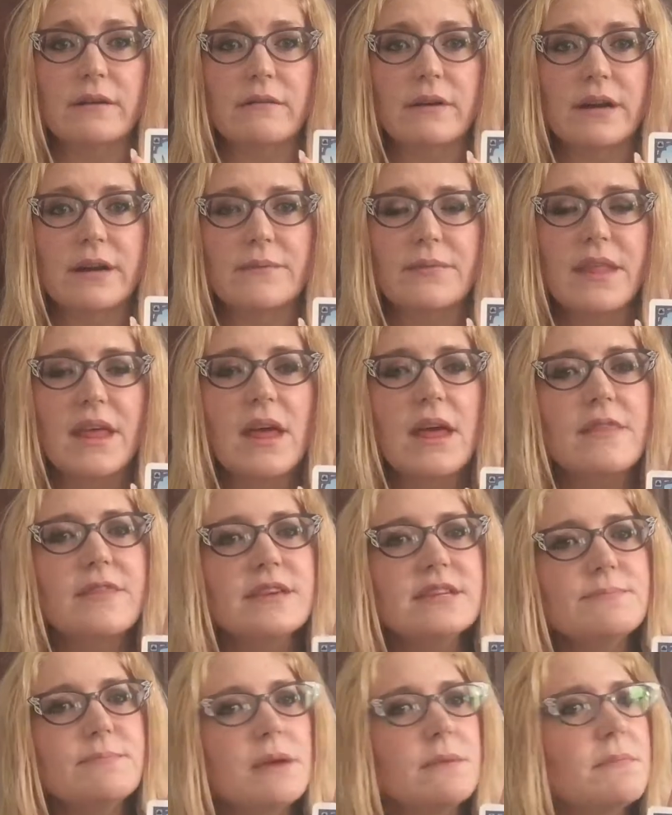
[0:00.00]
ring.
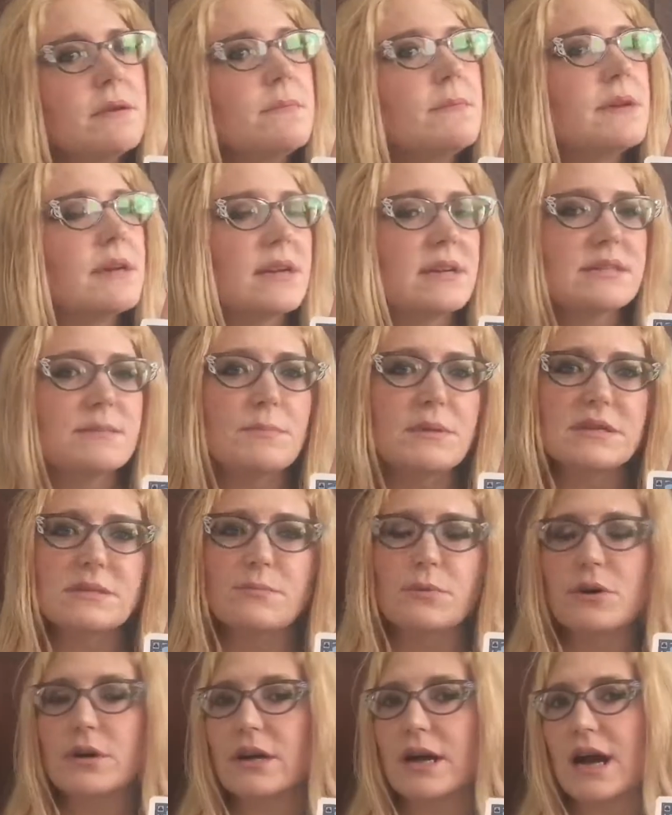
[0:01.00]
This may be because
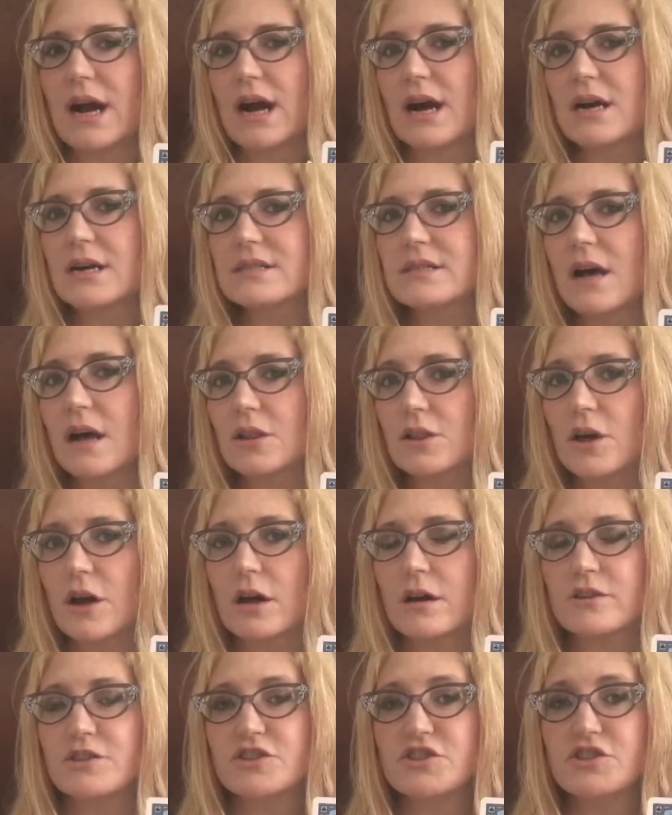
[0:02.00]
Pittsburgh has a
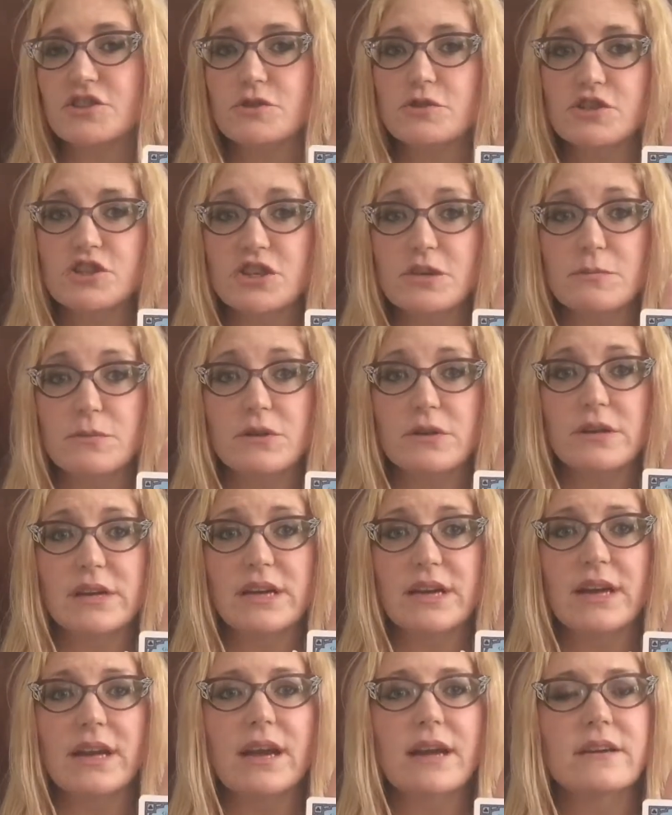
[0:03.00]
large Jewish
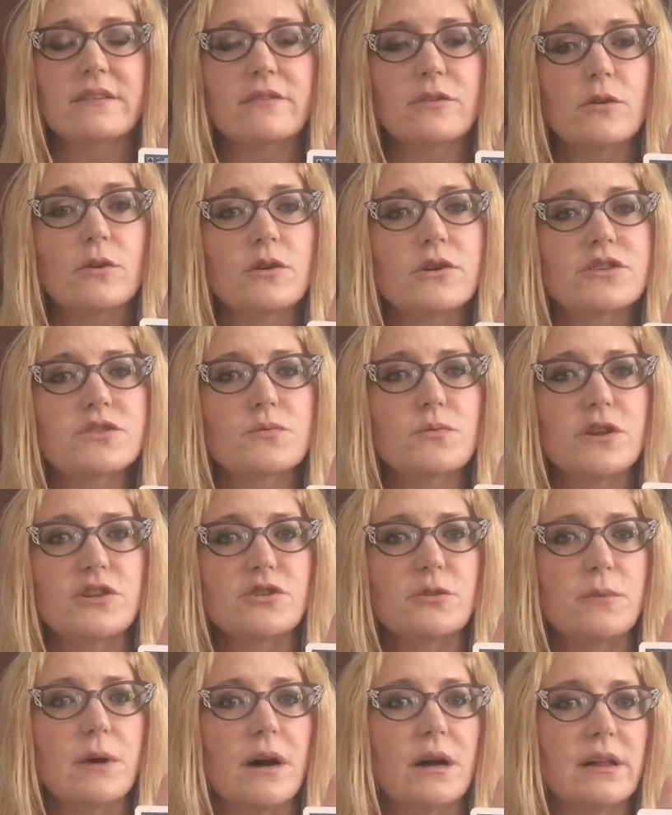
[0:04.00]
community, and of course,
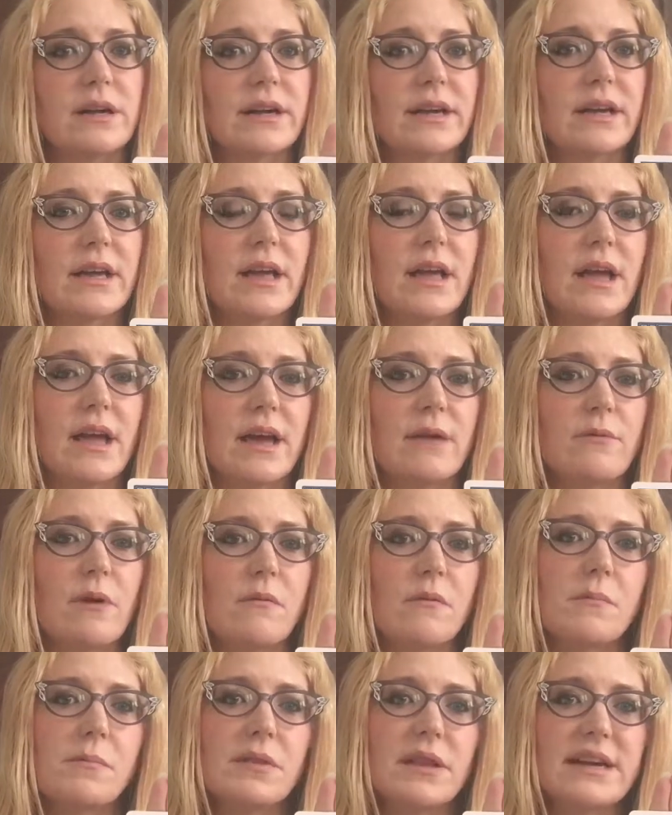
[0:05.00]
Rachel Pollack and
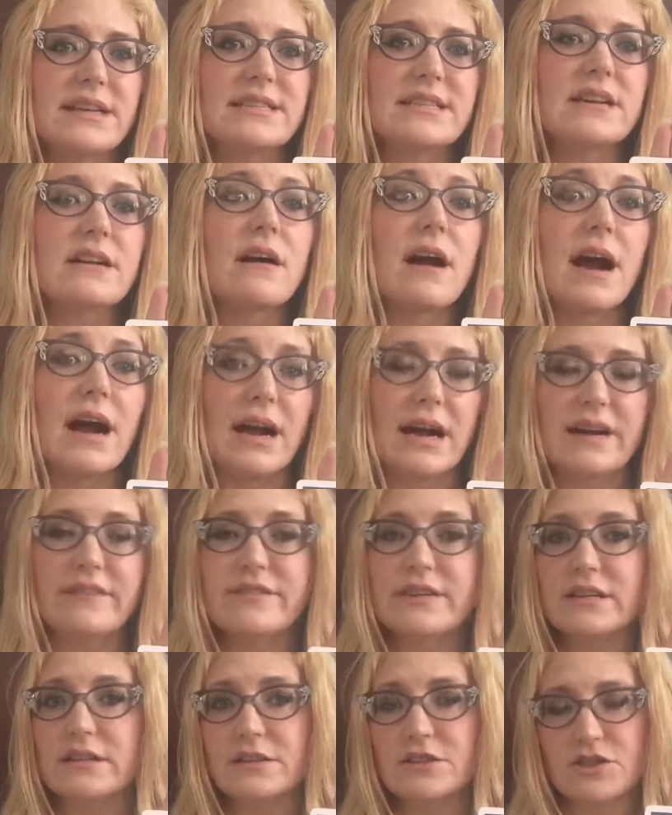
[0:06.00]
Robert Place here have
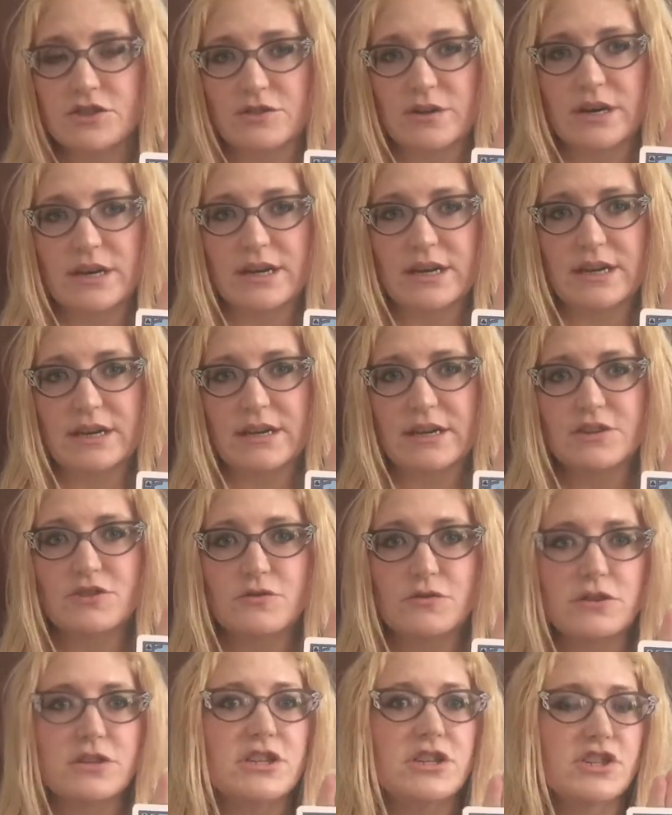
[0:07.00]
illustrated a
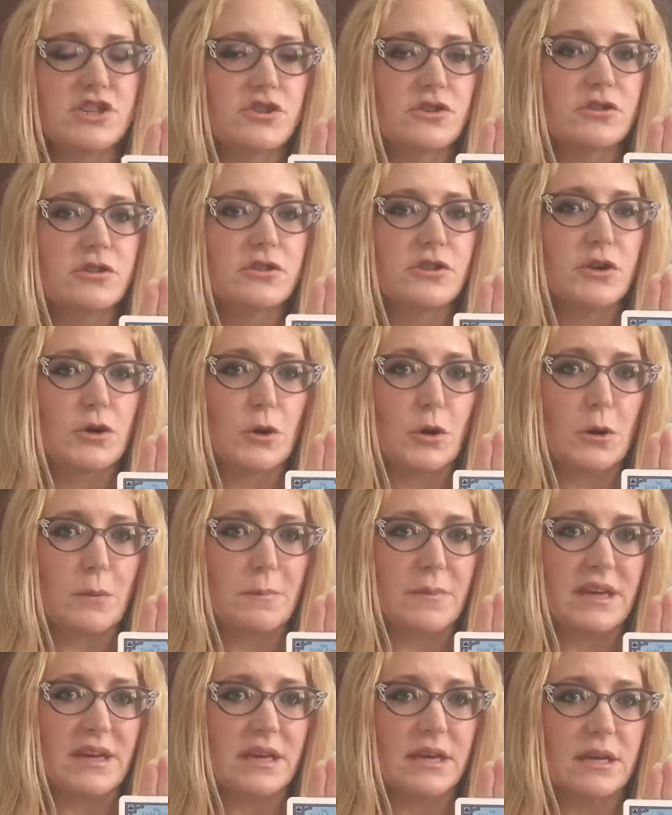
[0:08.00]
traditional
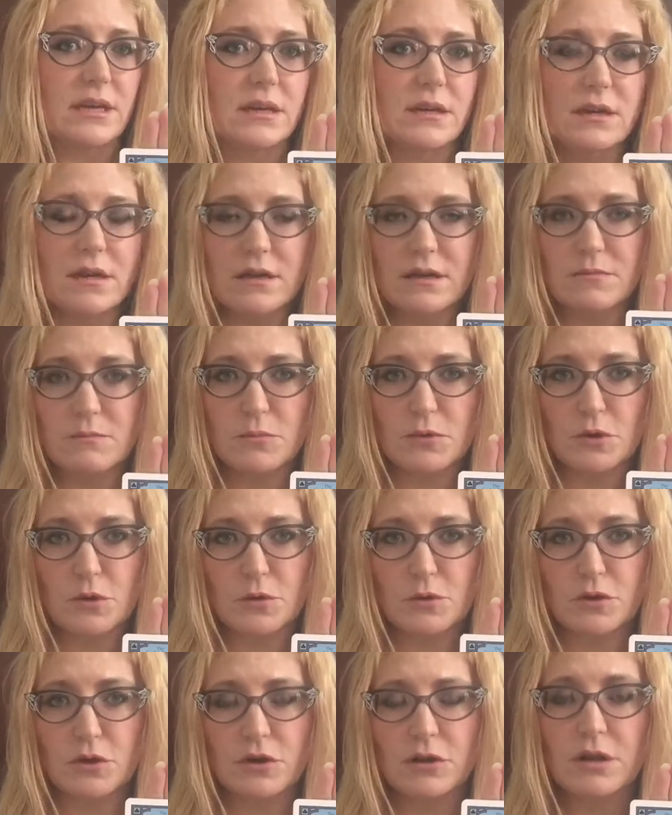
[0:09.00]
European
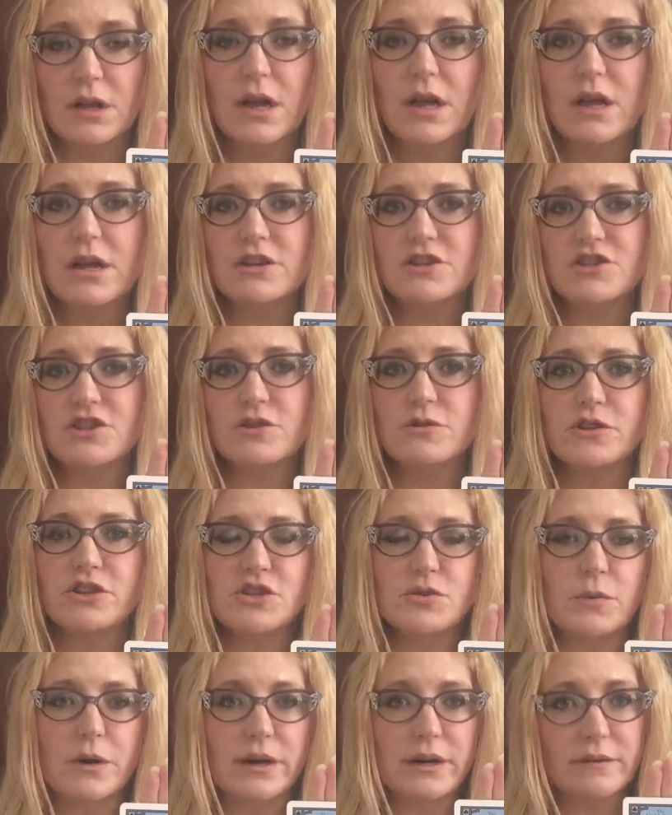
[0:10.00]
communal
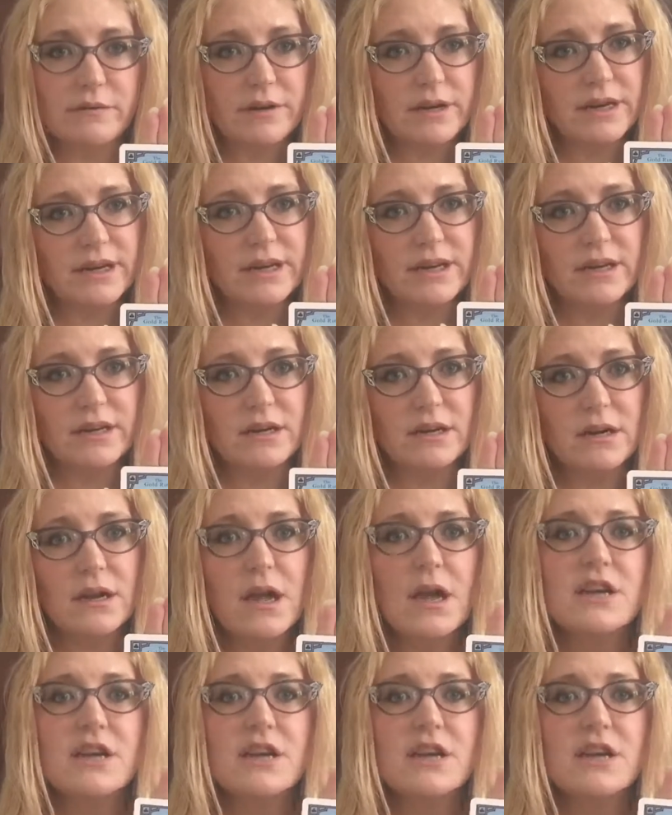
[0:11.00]
Jewish wedding ring here.